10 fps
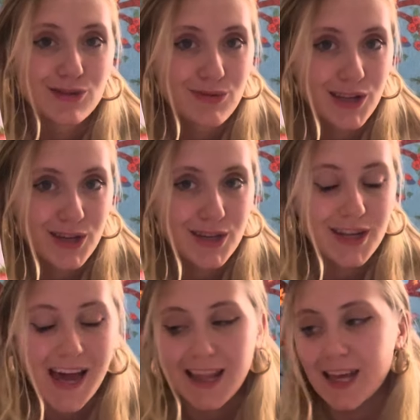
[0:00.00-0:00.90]
are really good.
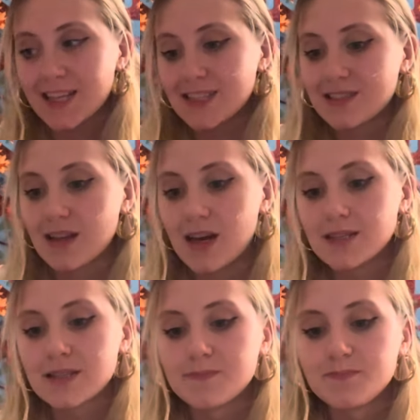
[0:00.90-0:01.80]
I like these a
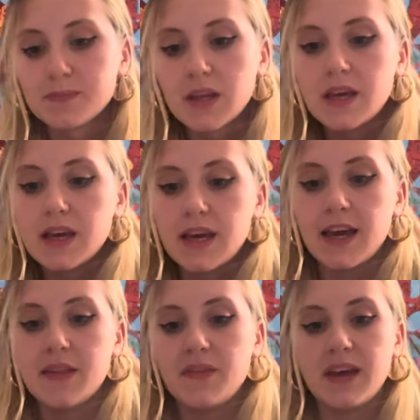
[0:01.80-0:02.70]
lot.
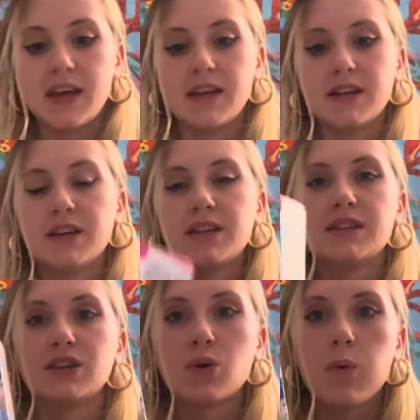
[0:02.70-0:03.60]
And then
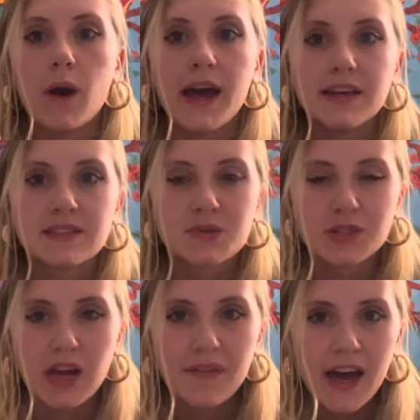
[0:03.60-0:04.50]
the Quest,
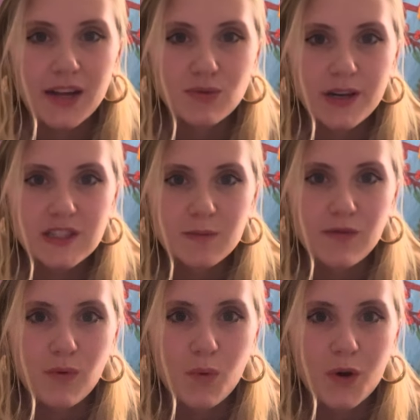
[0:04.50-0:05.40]
which I've had Quest
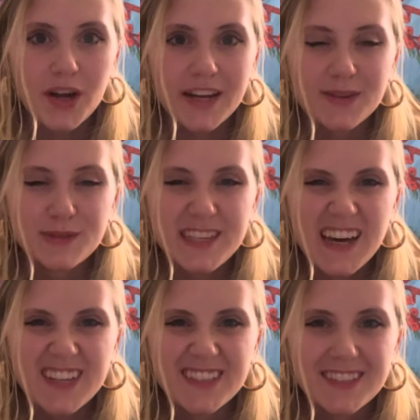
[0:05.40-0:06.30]
before, and it was
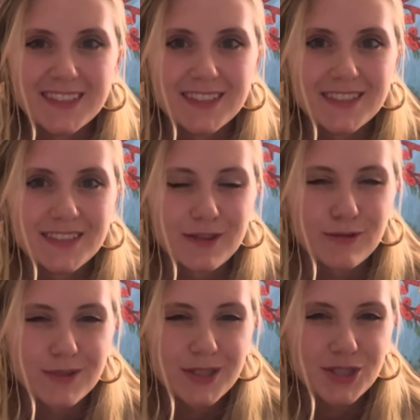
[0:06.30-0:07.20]
kind of
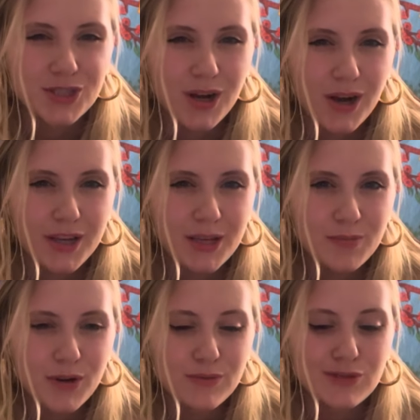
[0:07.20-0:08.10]
really chalky
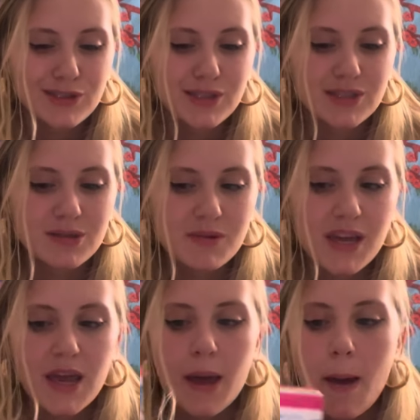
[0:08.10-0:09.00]
protein to
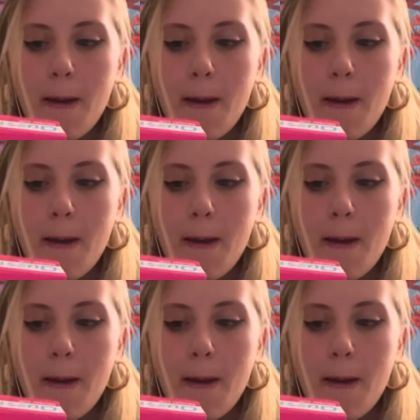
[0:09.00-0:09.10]
me.